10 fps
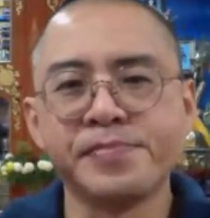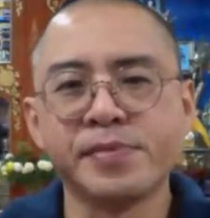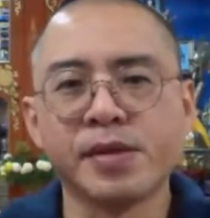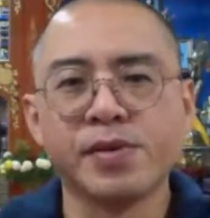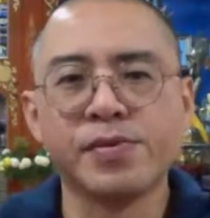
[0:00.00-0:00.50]

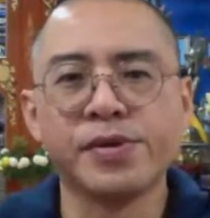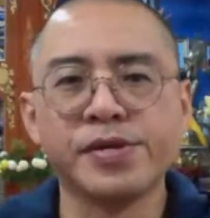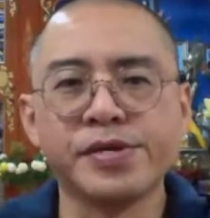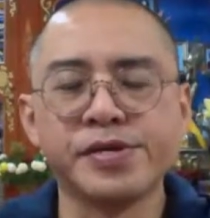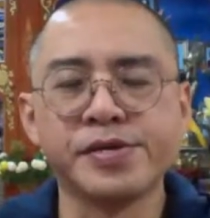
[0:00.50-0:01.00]
what
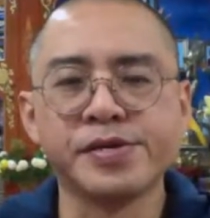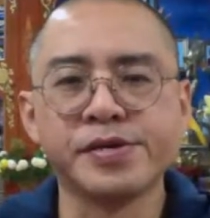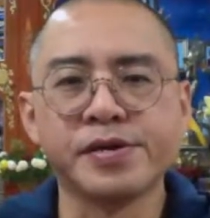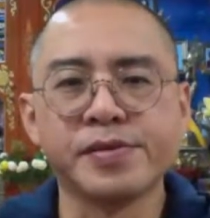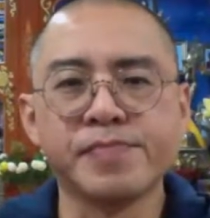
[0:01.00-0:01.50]
is
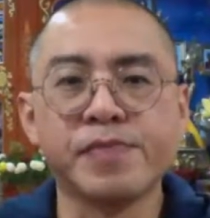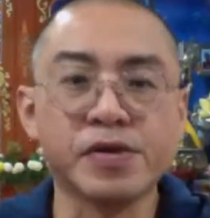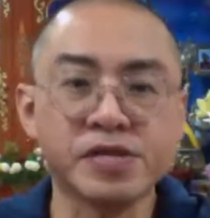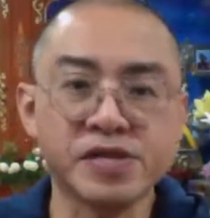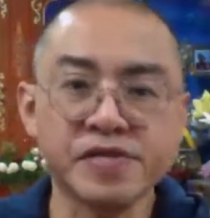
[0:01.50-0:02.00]

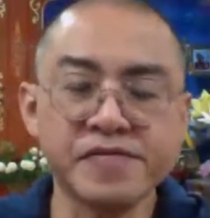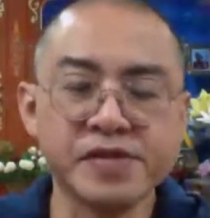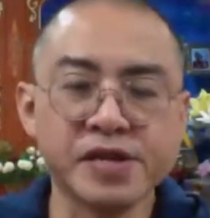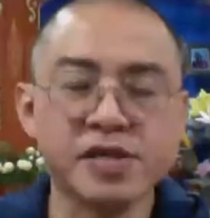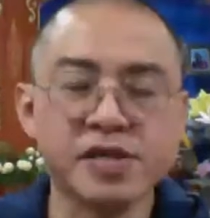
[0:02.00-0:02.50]
positive in
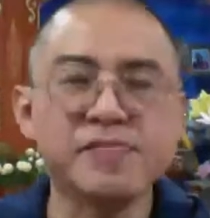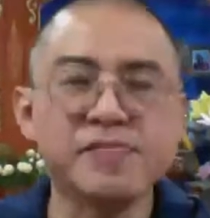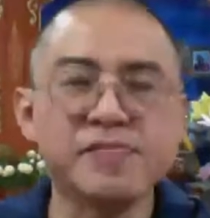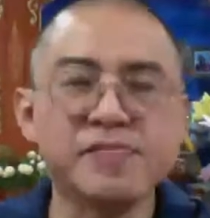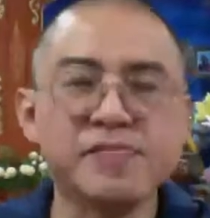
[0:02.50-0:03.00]
another
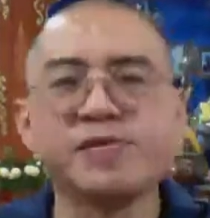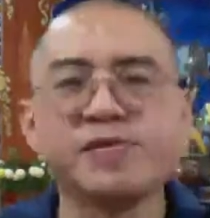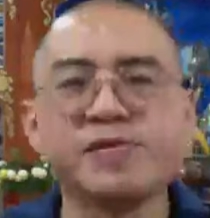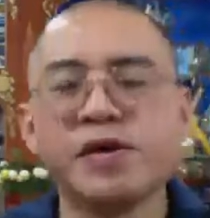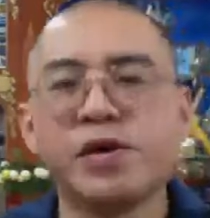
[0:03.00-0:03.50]
person,
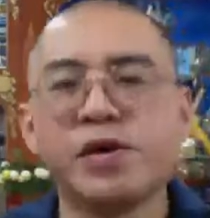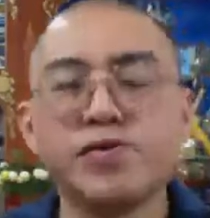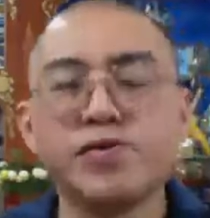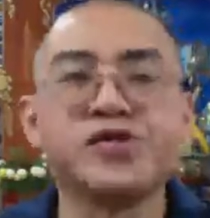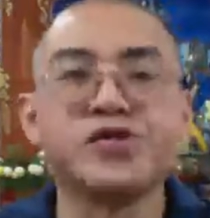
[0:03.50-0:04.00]
or to
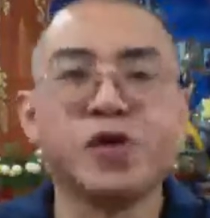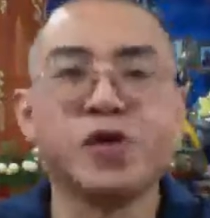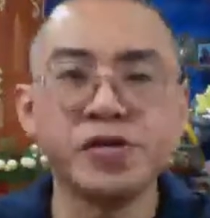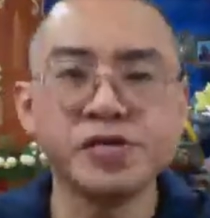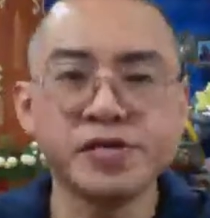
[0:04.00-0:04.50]

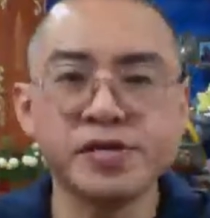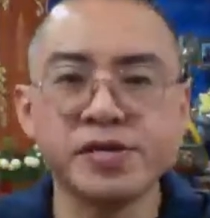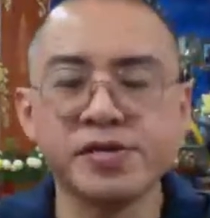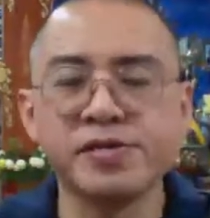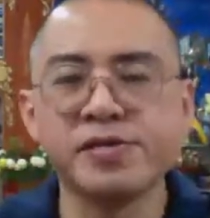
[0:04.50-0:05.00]
rejoice
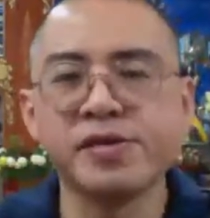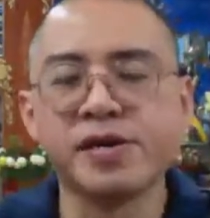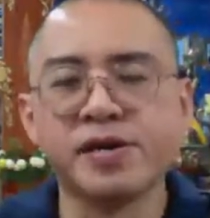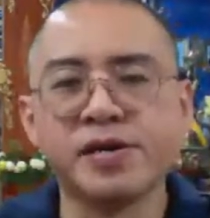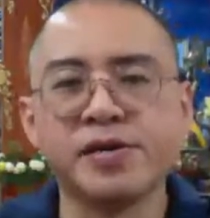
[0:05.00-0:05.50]
in
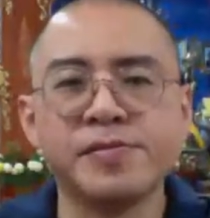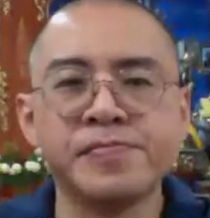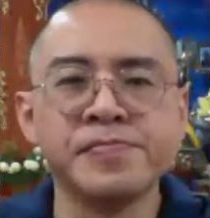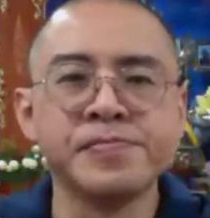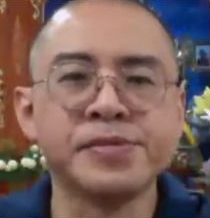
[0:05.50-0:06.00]

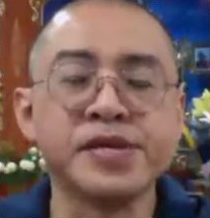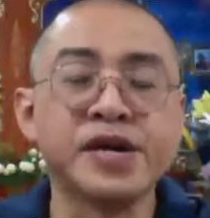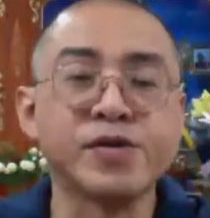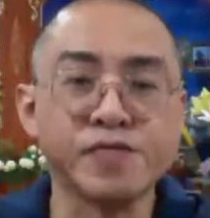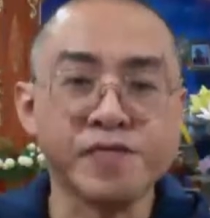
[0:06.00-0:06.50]
their
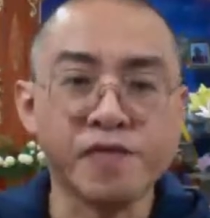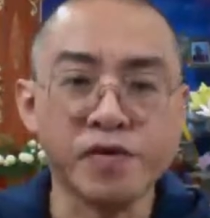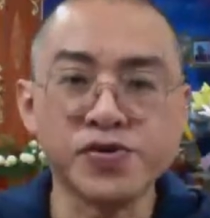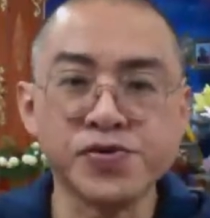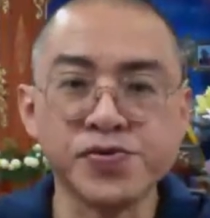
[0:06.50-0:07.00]
good
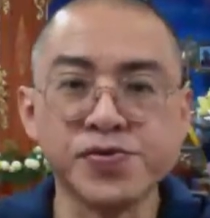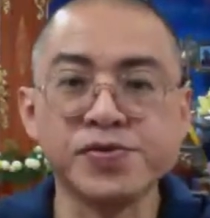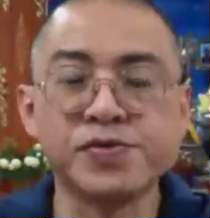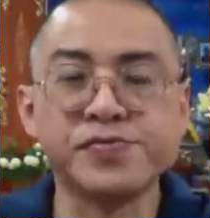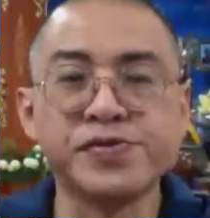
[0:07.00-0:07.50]
fortune, or
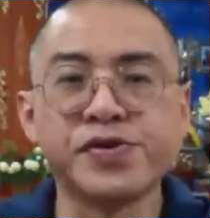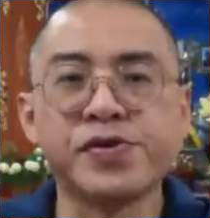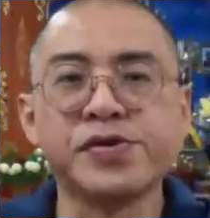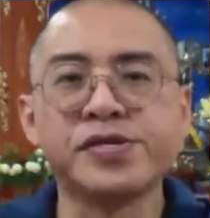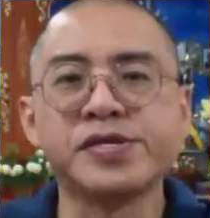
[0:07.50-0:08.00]

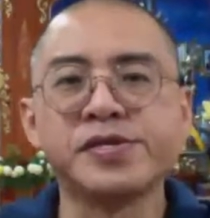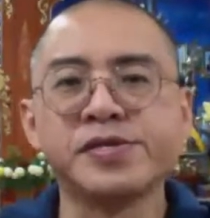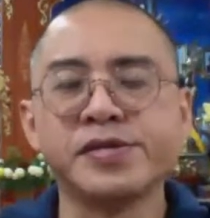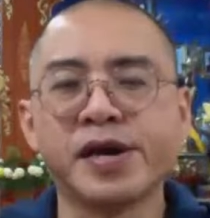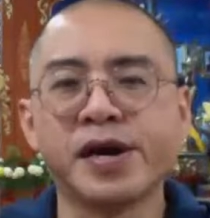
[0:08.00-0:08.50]
rejoice in
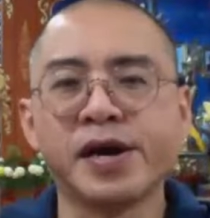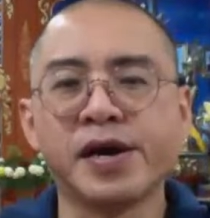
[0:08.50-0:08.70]
their